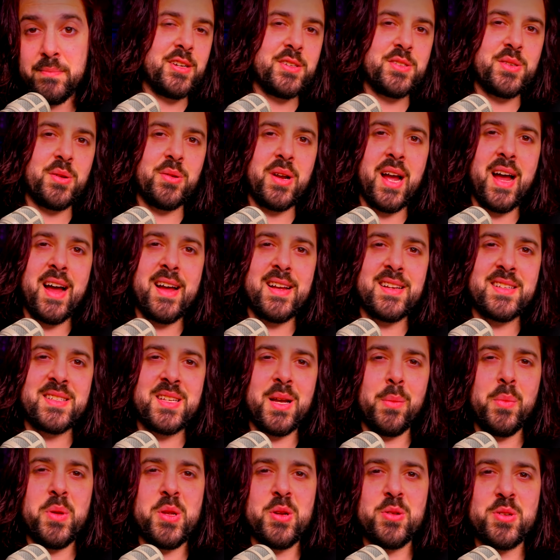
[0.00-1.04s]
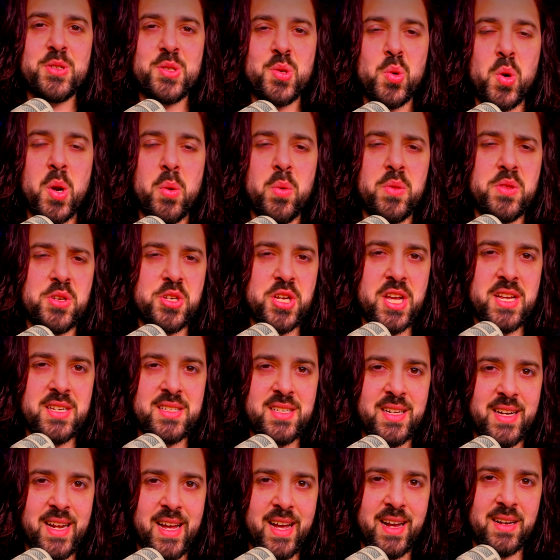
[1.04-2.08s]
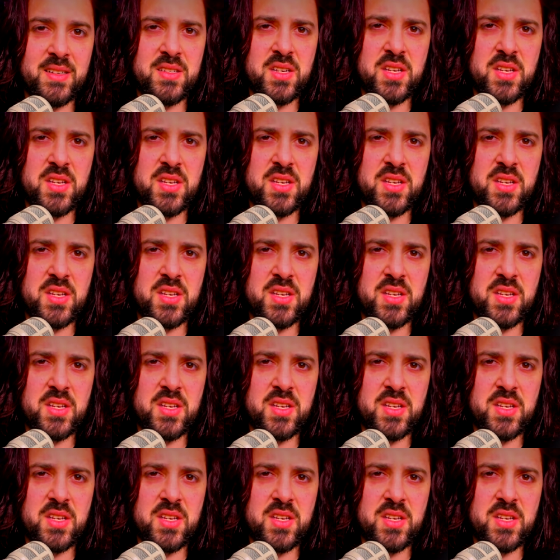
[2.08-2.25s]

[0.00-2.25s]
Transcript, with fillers: So, guys, tell me your story with Jason X.